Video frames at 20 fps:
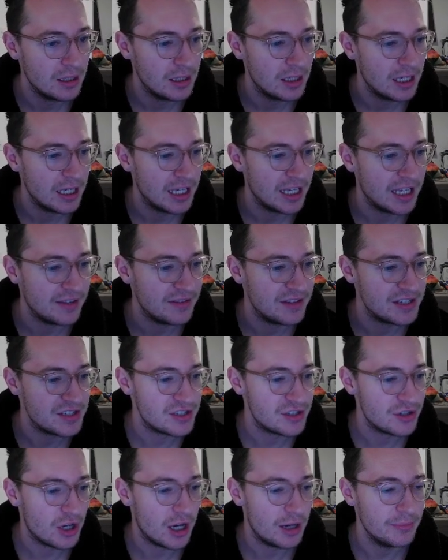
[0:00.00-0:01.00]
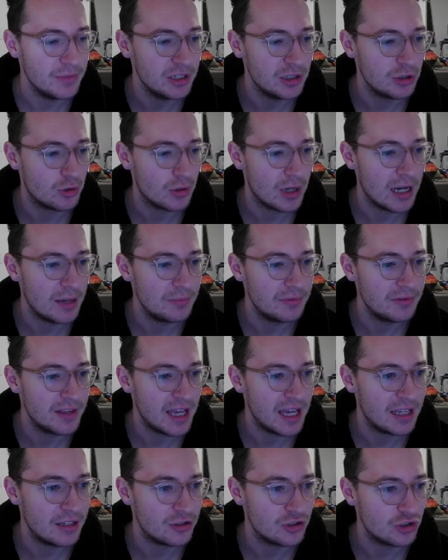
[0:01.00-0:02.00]
And this Nami grabbed
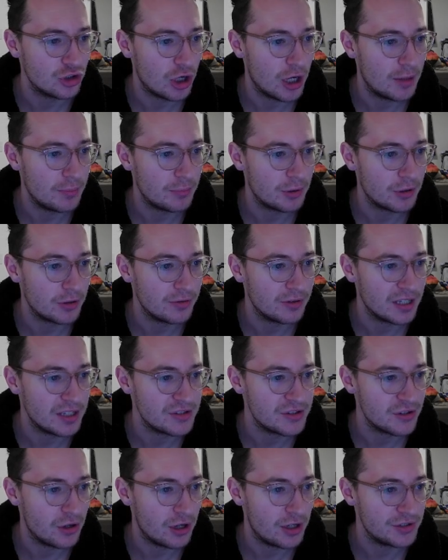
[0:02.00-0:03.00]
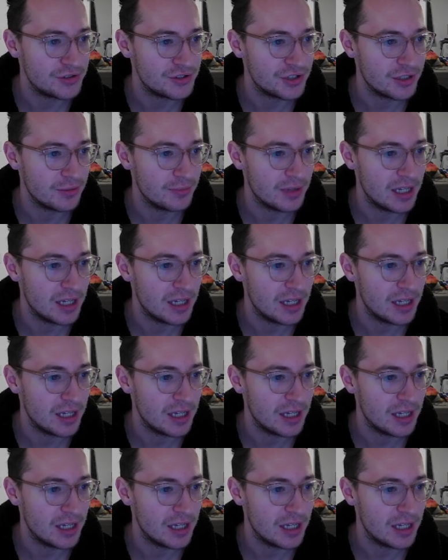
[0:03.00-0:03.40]
that Chopper. That's awesome.